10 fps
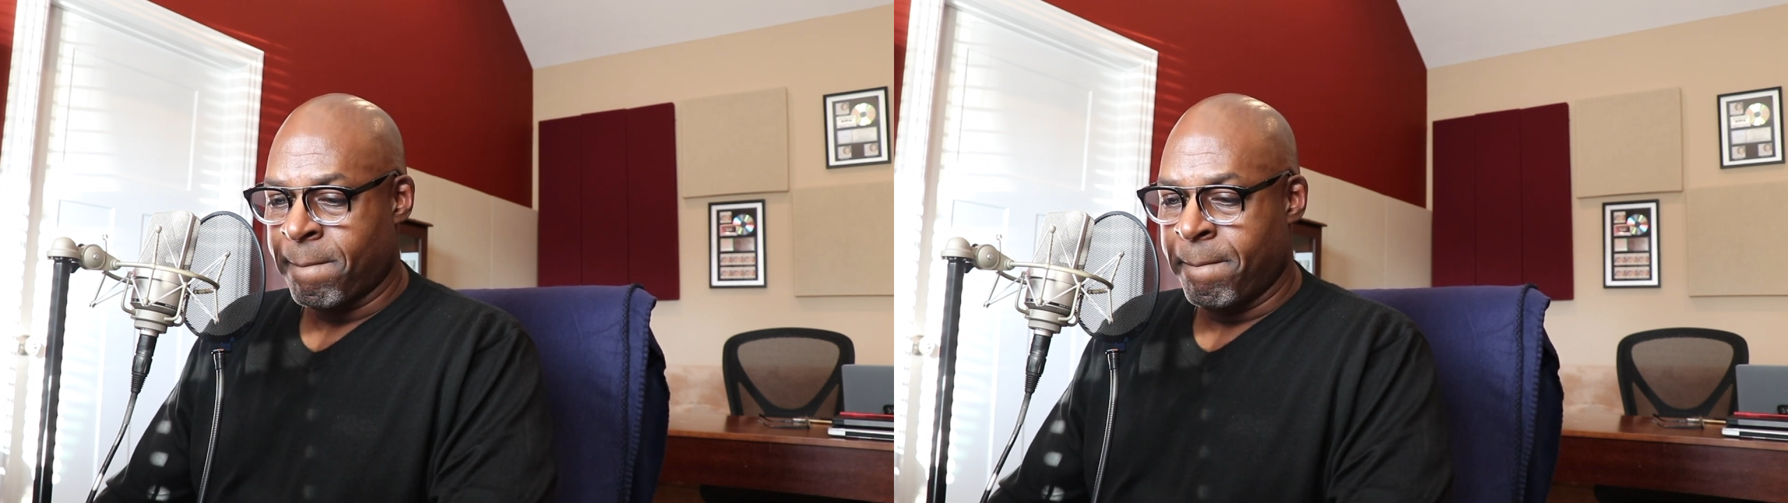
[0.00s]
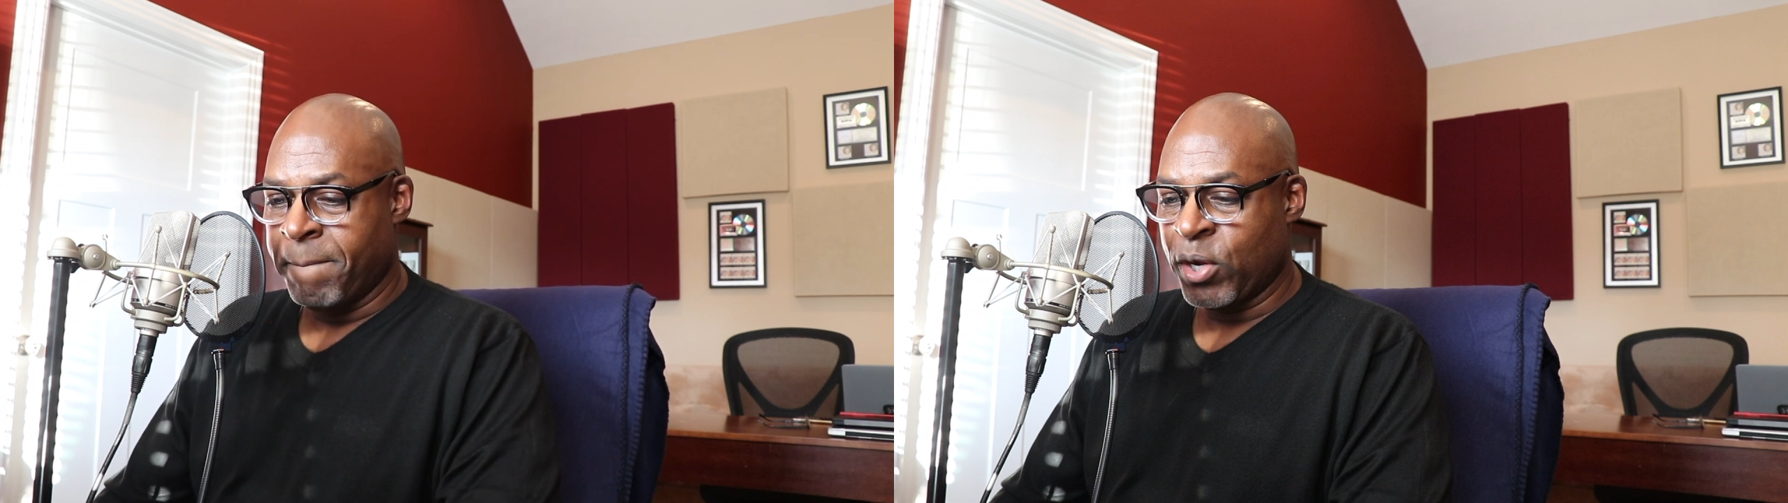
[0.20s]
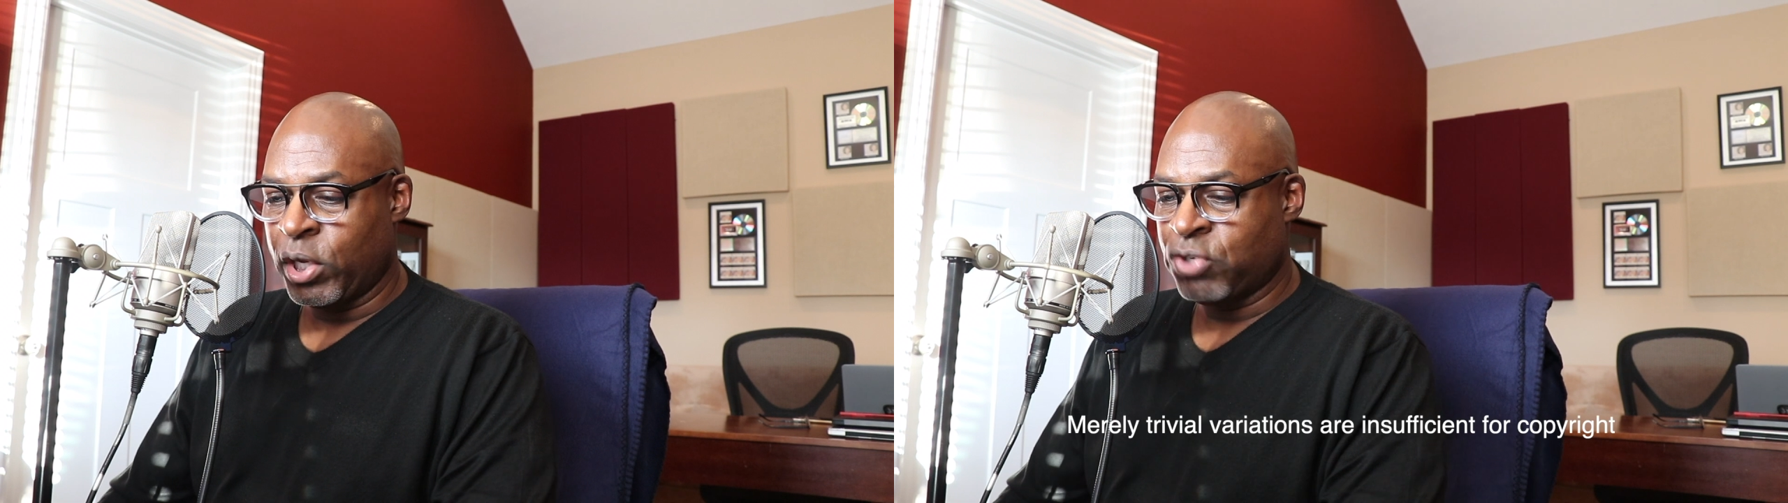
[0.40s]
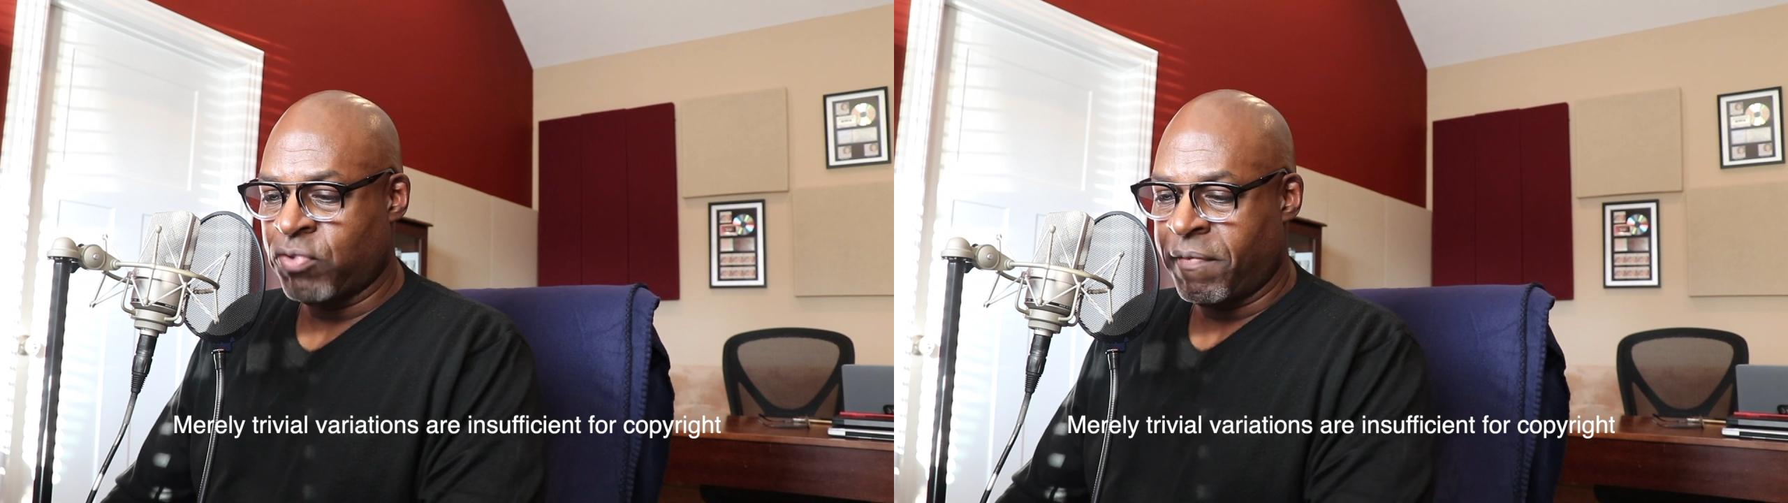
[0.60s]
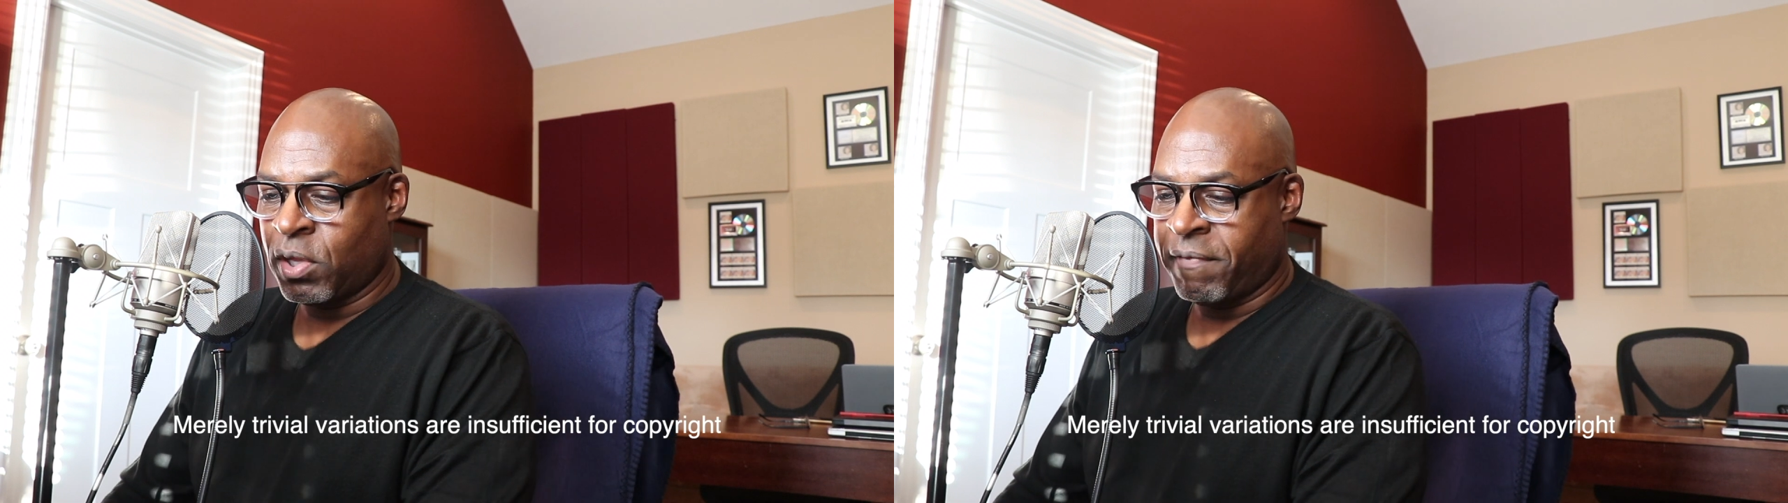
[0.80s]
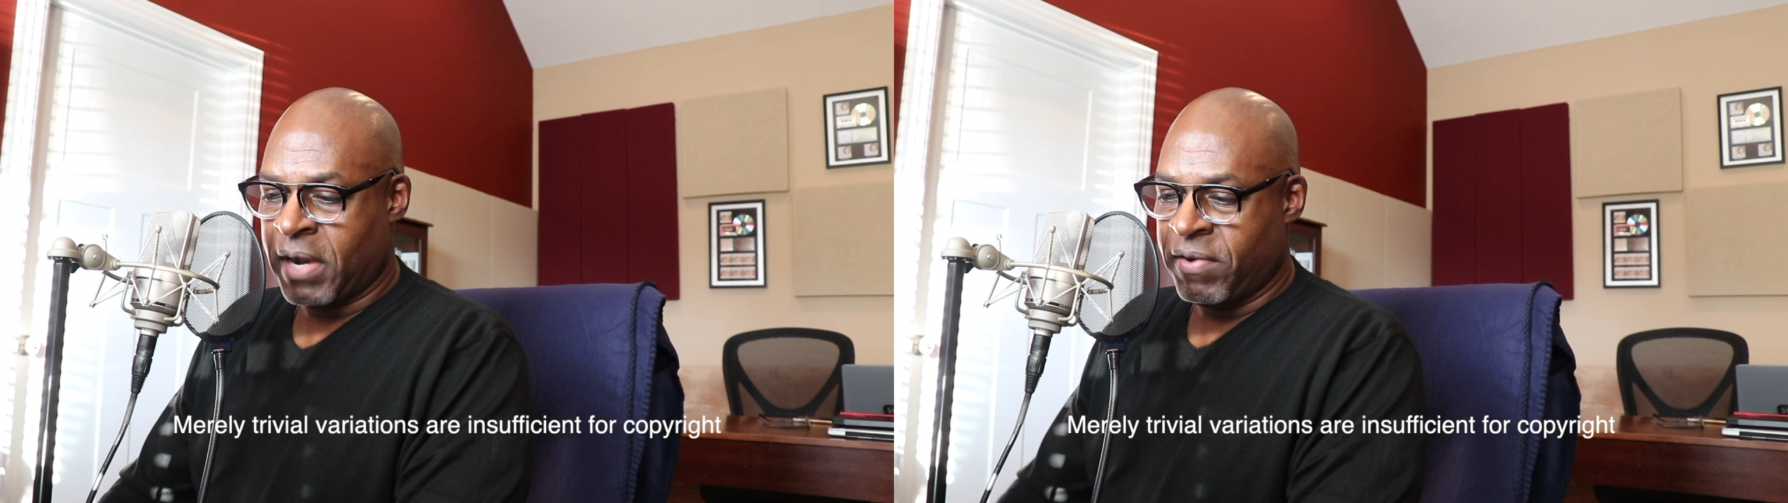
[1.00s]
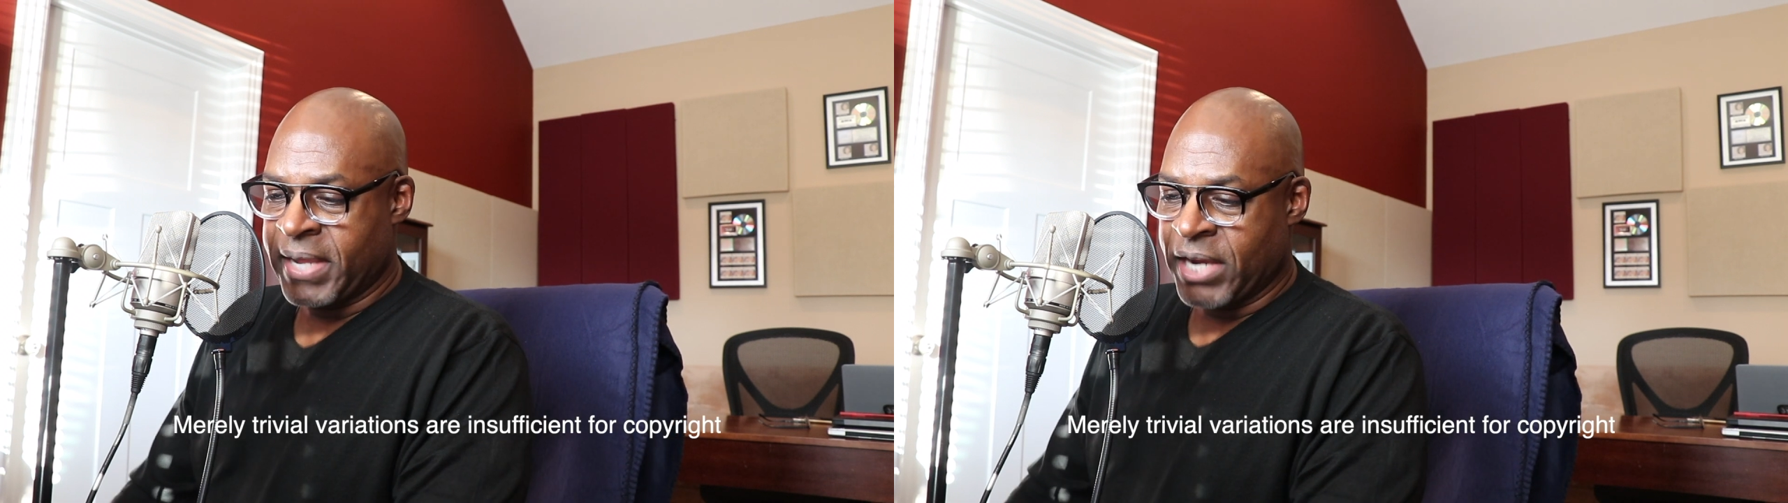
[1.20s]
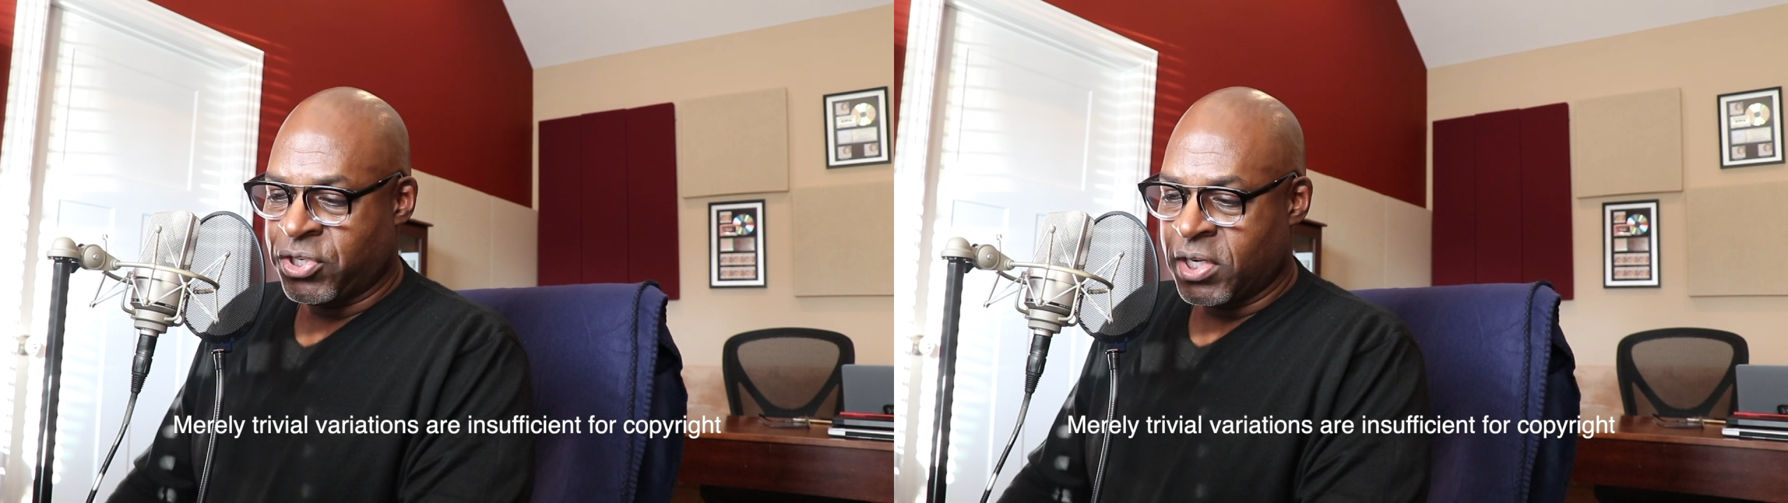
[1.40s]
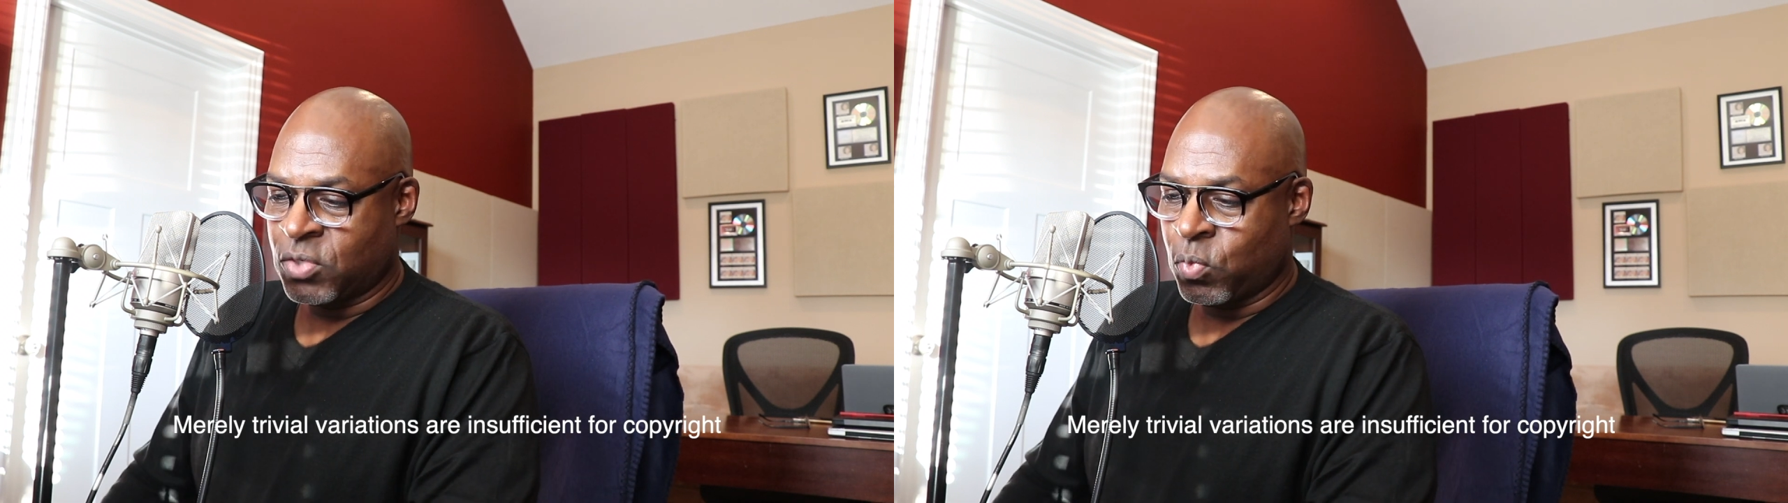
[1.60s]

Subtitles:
Merely trivial variations